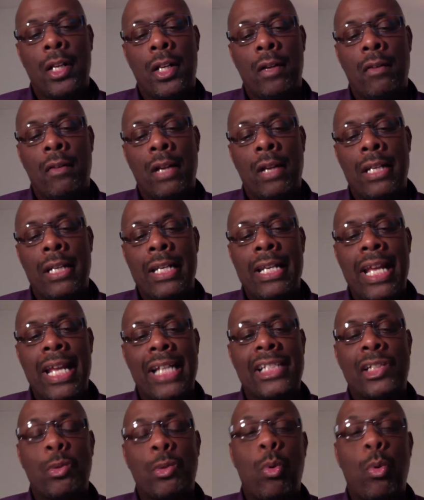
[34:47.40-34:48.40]
In the
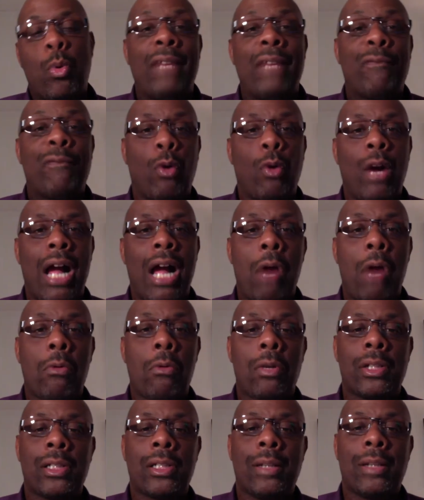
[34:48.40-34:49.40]
next 24
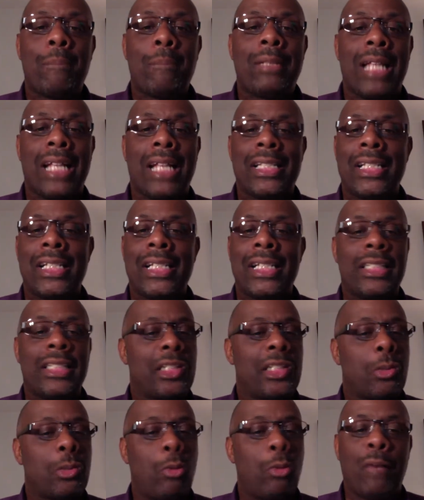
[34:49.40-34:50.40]
hours, that's it,
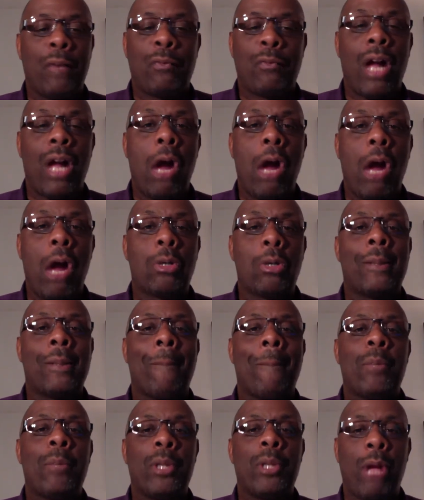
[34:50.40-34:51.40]
just 24 hours,
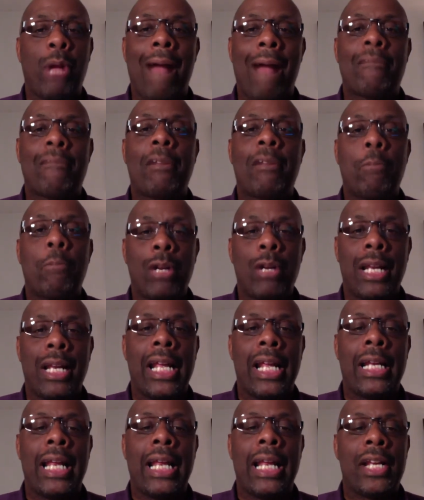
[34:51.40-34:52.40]
you have to put
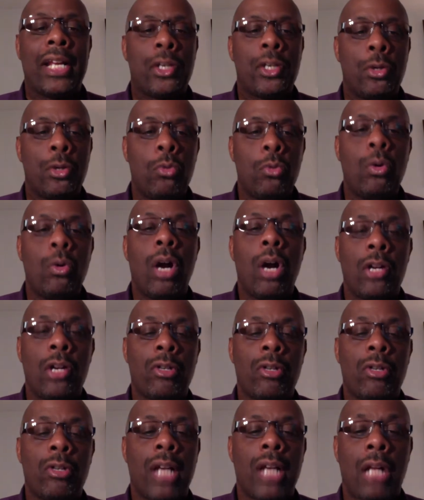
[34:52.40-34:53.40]
in a
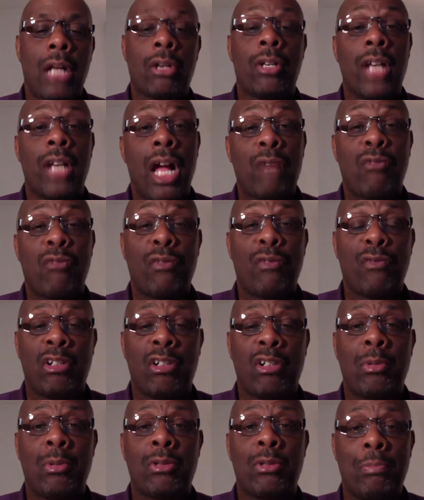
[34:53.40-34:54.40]
$200
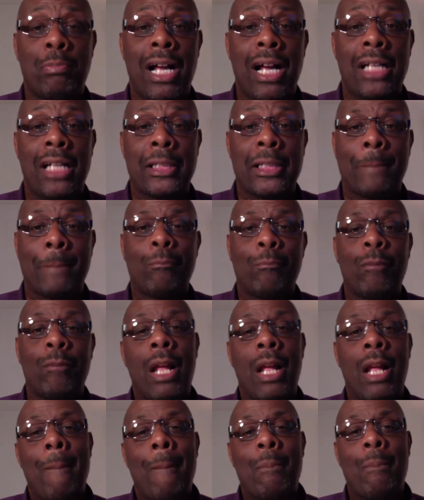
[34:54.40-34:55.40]
non-refundable deposit.
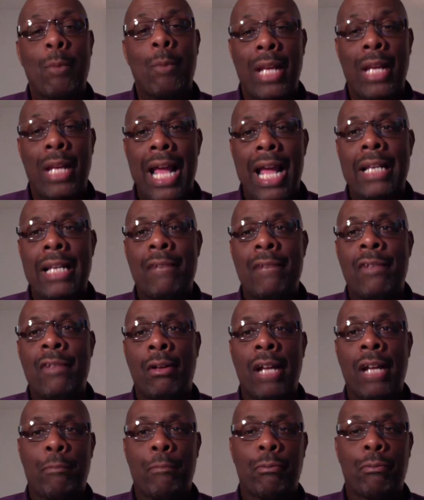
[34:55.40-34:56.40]
We had it
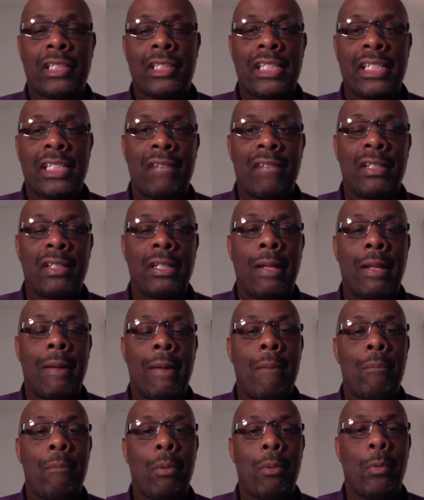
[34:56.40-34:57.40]
till April 7th,
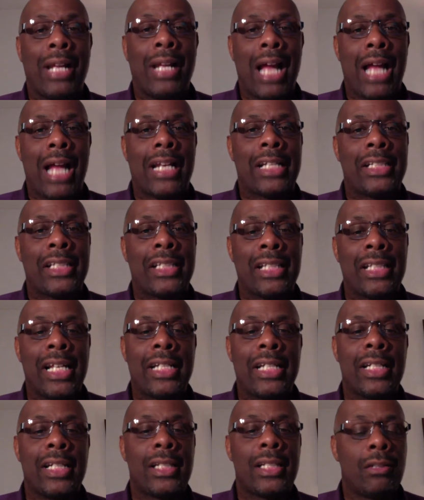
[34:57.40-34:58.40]
but we got
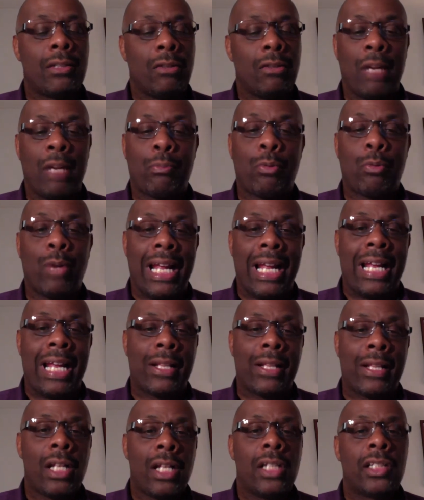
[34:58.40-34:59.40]
extended till April
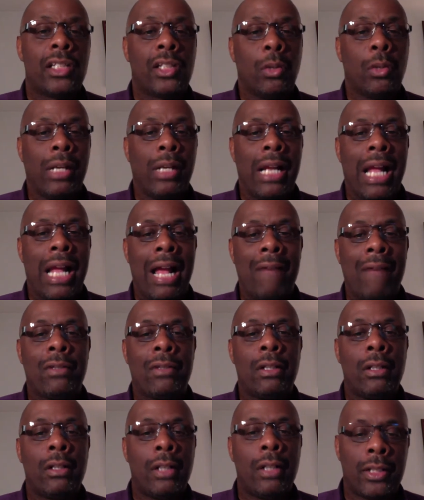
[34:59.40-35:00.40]
8th. So we have
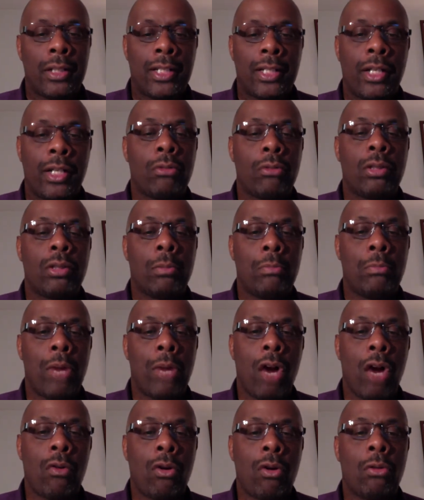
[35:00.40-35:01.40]
to, until
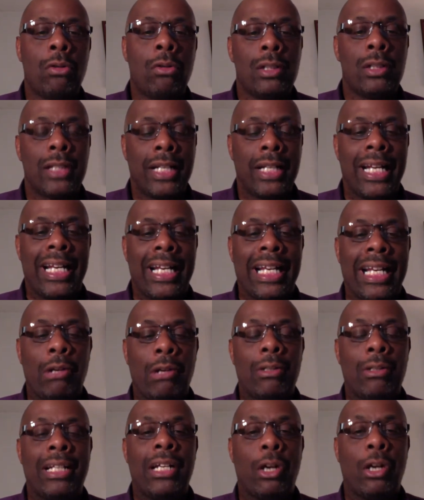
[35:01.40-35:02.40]
tomorrow, to get in
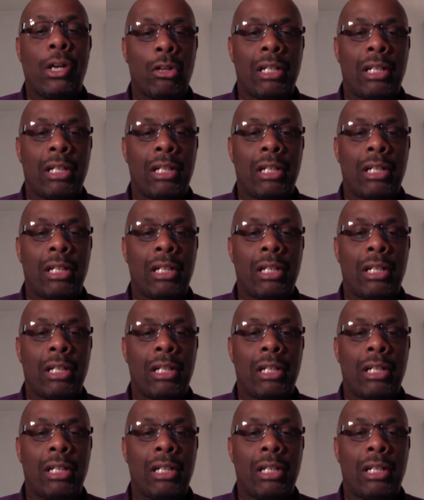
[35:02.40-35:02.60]
on the early